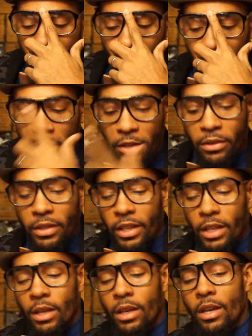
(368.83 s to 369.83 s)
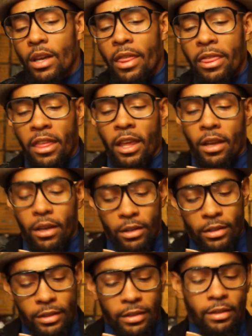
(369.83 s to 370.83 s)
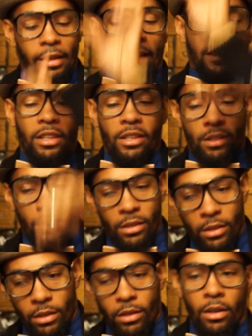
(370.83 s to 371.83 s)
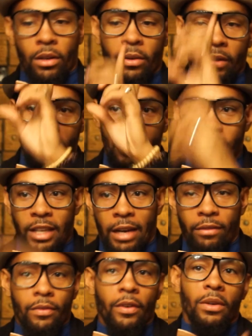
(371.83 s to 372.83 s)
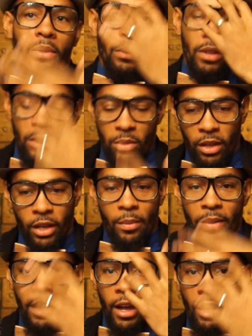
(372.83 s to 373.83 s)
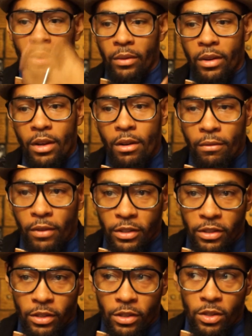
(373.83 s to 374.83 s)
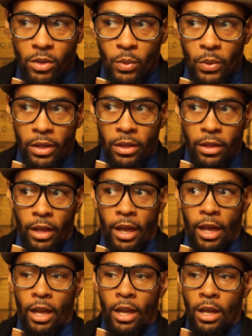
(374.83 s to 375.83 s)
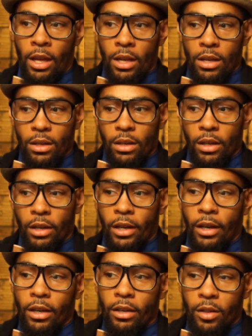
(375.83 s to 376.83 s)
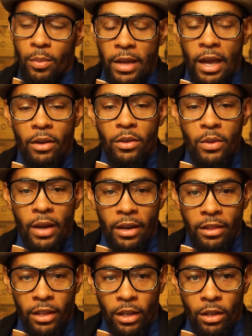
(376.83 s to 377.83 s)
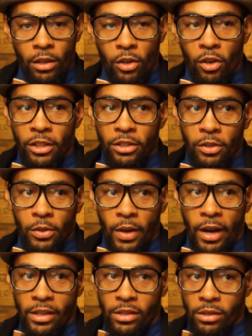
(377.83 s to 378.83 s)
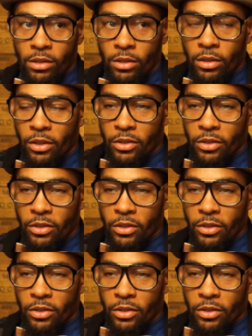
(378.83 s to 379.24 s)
You literally think like this, it's kind of a vertical thing. You think up and down, versus with the piano, you kind of think across the horizons.